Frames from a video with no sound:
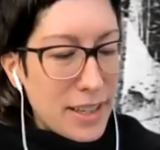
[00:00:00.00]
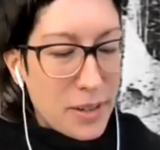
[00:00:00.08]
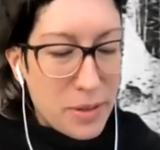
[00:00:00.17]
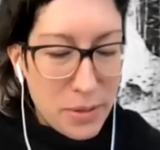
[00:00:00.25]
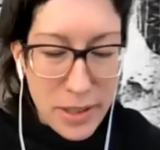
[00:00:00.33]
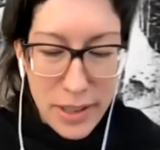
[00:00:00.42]

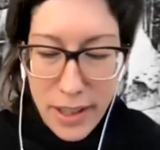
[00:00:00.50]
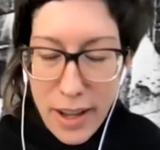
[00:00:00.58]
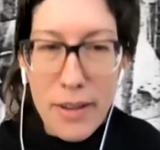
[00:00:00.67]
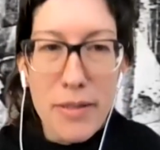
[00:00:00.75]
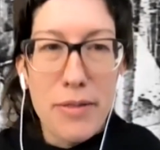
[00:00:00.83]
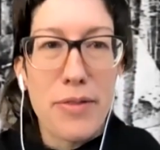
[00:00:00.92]
would
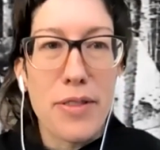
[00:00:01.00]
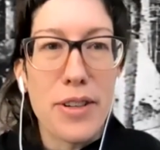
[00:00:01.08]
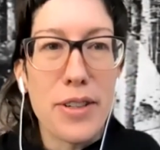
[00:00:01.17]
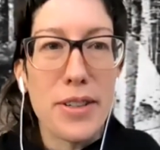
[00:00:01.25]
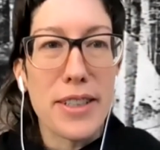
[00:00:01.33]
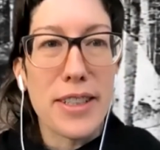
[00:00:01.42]
love for
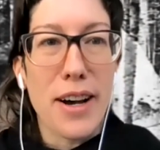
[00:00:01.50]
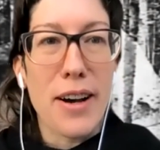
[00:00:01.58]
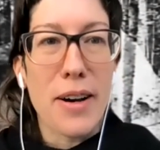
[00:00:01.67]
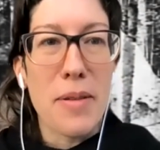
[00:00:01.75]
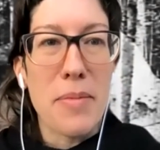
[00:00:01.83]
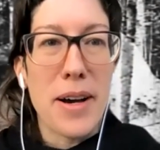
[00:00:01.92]
you to
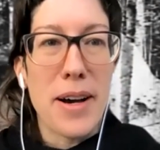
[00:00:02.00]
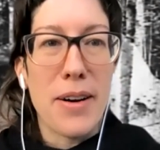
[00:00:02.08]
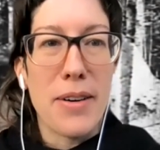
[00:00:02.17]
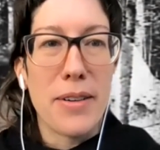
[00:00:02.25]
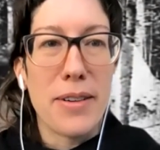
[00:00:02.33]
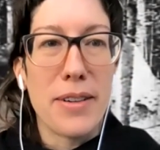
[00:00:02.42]
talk
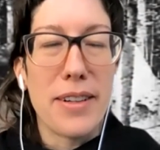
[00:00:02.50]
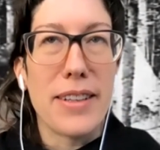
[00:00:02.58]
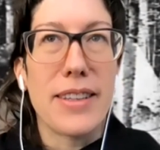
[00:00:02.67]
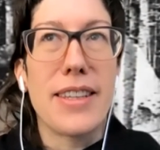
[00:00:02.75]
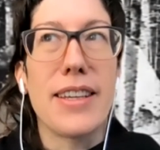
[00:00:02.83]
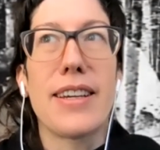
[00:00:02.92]
about
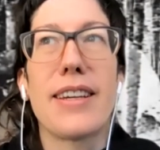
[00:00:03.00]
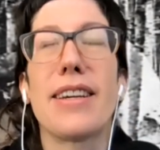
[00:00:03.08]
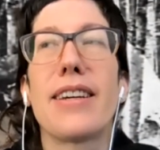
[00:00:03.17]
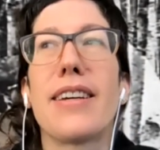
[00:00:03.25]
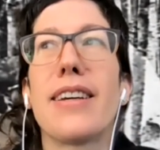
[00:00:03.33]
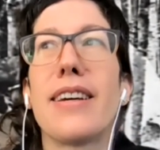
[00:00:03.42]

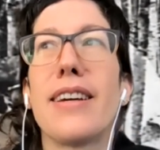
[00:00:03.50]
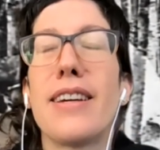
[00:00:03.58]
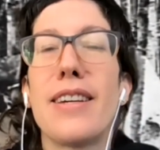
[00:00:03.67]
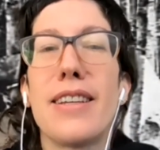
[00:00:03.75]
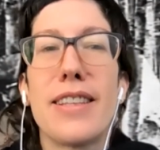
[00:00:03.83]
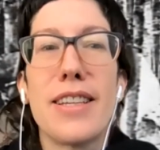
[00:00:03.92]
the
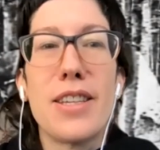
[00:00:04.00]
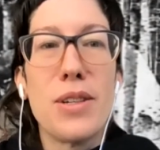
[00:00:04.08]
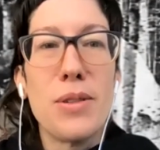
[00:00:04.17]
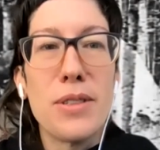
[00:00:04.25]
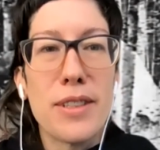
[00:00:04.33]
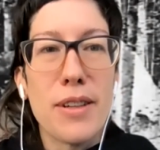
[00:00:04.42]

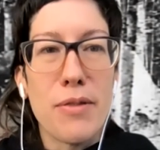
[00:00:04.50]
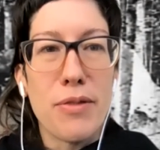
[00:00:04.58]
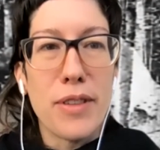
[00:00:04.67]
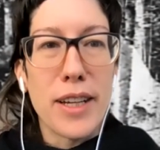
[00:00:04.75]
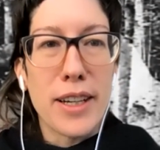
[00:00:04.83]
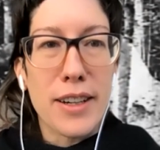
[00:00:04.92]
use of
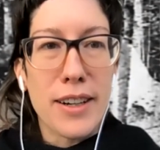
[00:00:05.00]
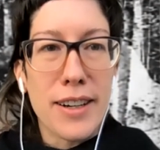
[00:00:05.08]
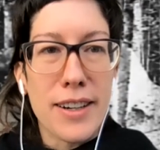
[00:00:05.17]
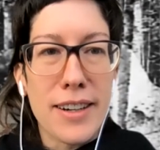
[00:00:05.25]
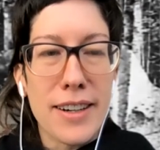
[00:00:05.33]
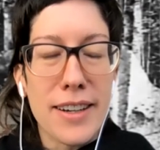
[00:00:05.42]

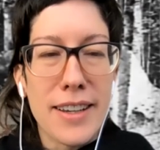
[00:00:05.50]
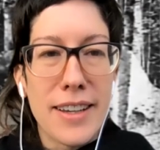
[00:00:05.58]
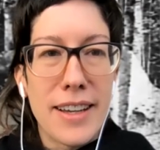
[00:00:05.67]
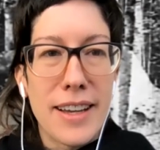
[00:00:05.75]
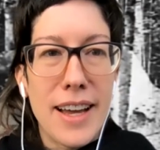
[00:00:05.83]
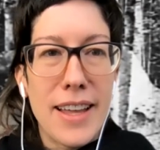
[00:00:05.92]
flicker.
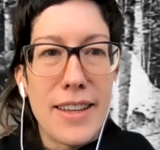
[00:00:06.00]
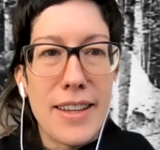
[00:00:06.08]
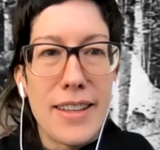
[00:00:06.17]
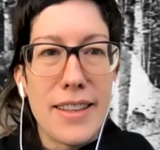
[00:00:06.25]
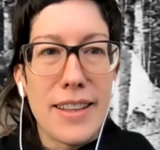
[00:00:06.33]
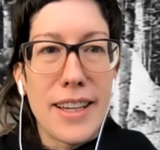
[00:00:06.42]
And
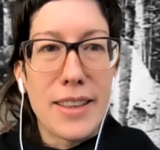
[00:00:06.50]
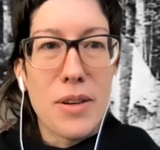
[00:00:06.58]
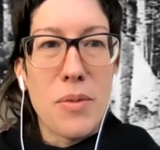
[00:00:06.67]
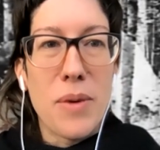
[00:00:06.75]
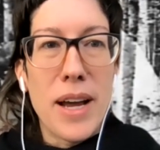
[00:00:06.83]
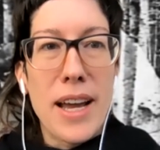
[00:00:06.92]

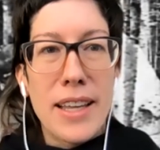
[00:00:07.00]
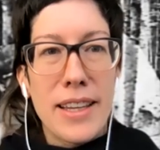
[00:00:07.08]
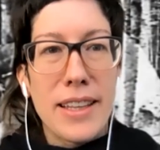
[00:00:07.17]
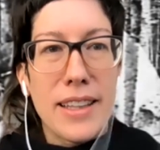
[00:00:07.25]
the way that